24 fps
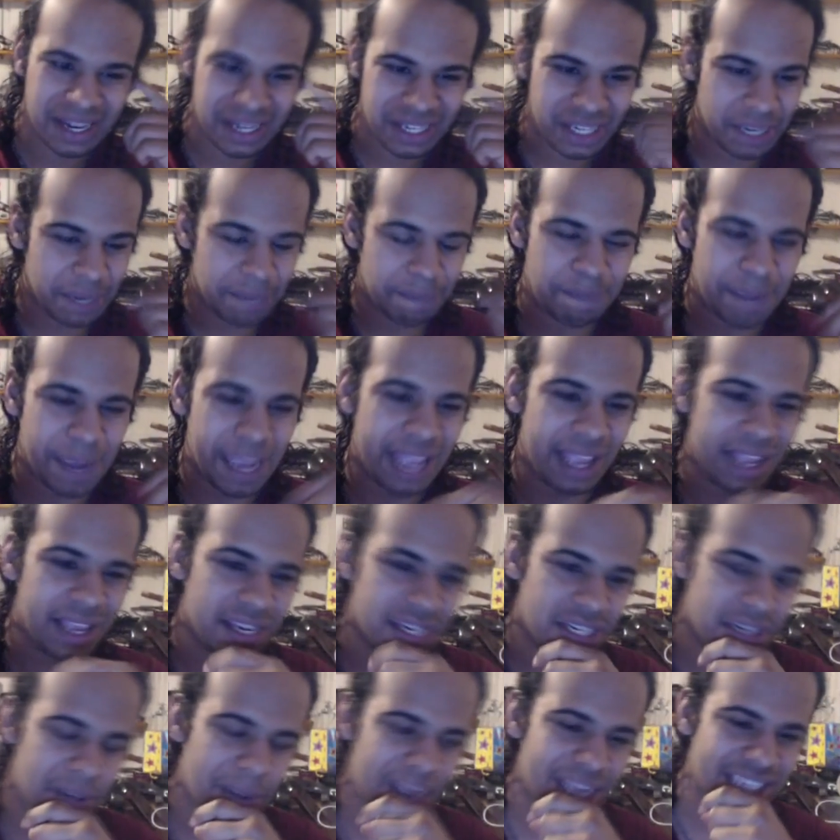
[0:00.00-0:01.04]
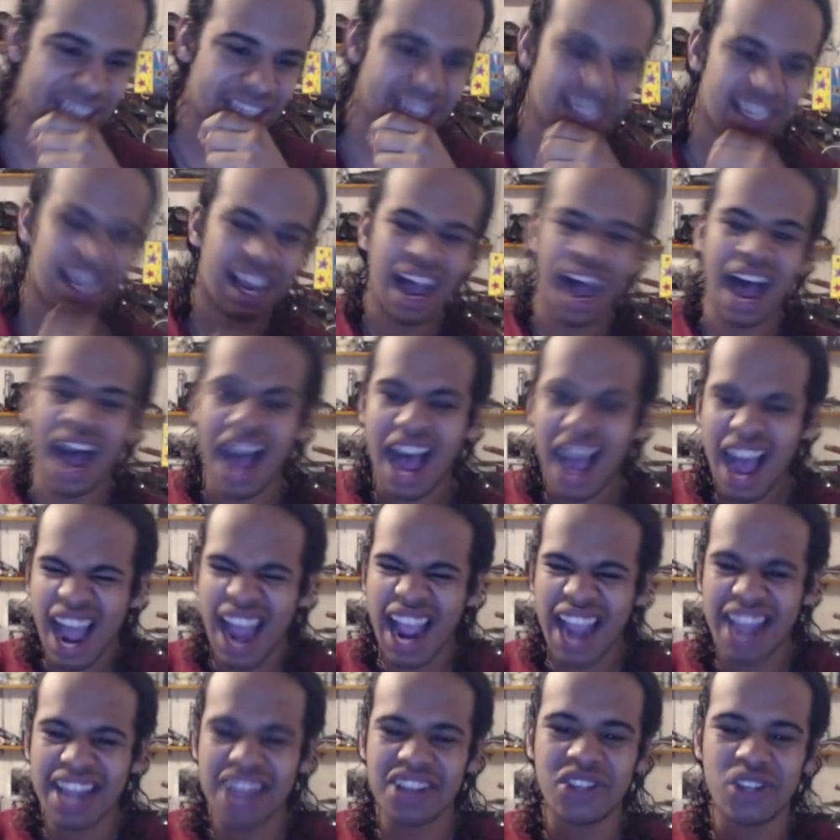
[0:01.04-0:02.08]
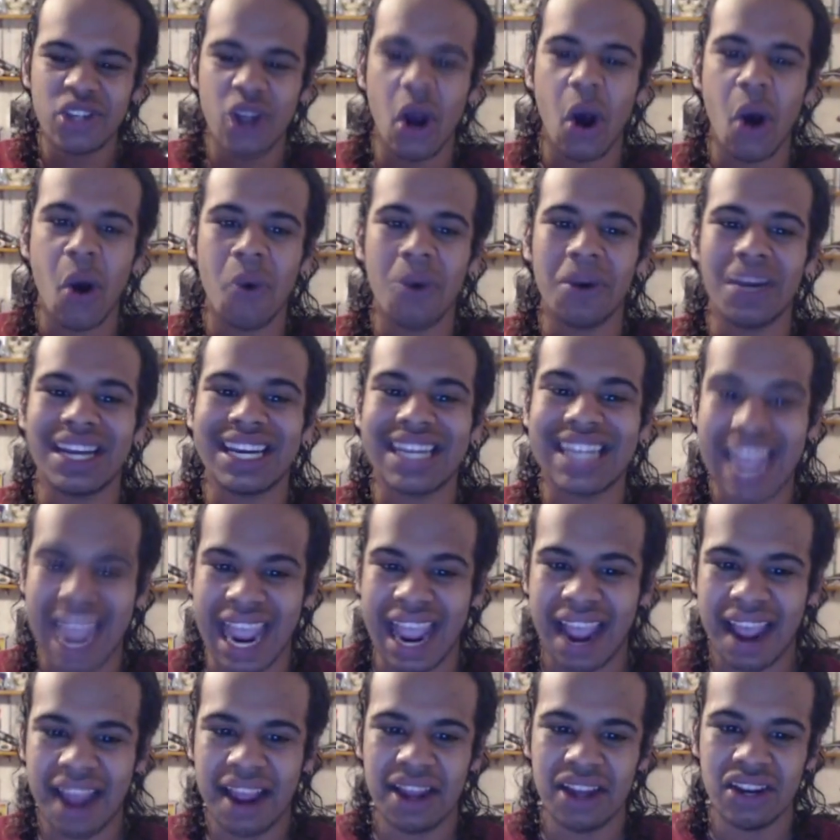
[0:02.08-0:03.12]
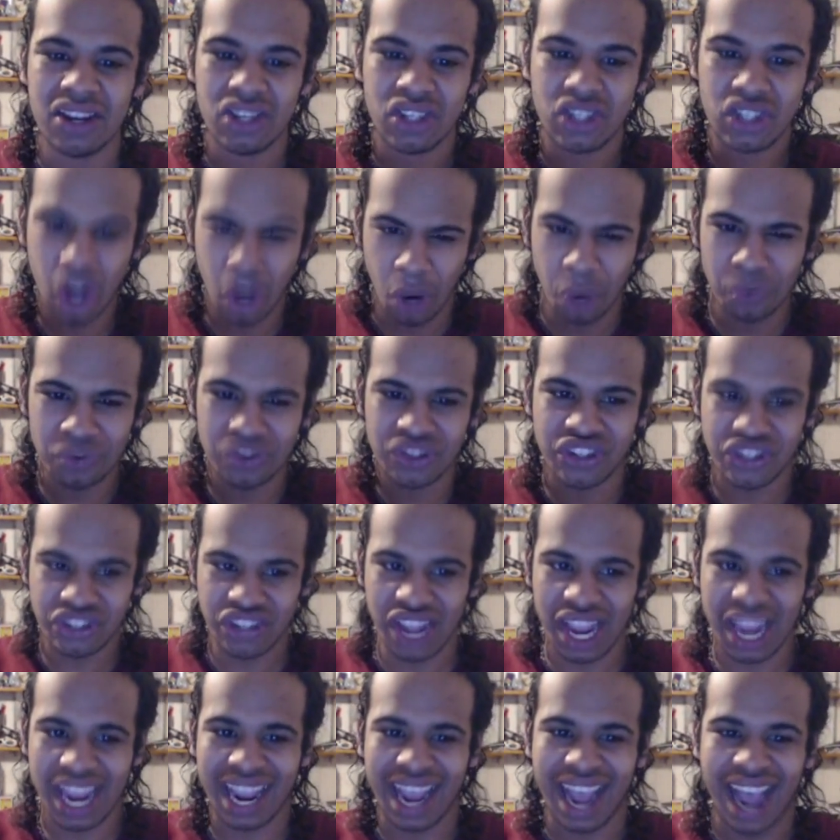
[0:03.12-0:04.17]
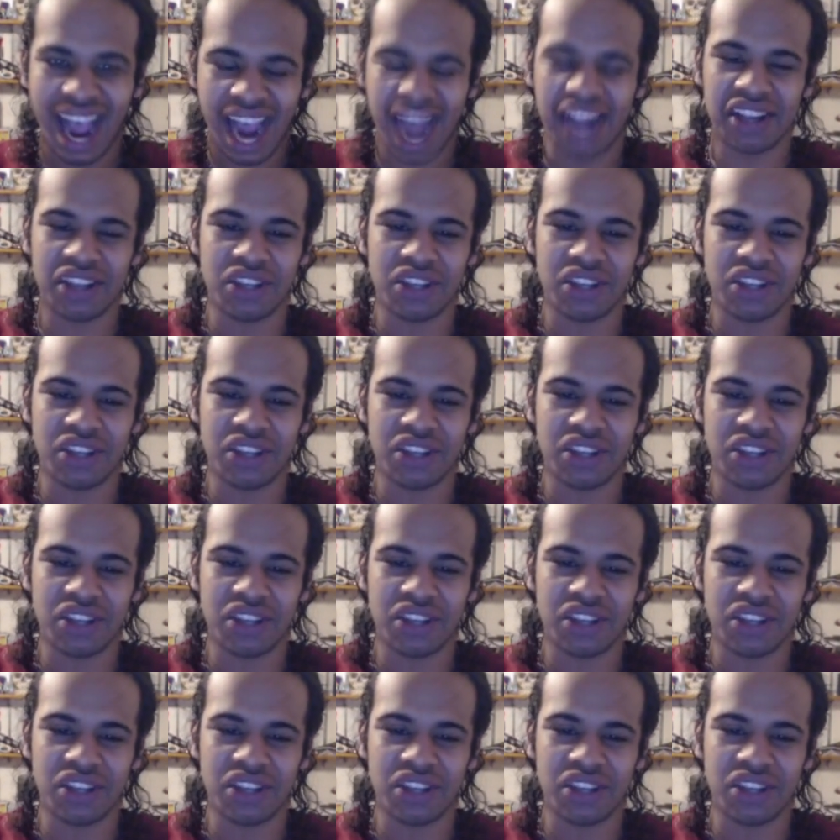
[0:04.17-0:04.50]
she basically says, I don't care. She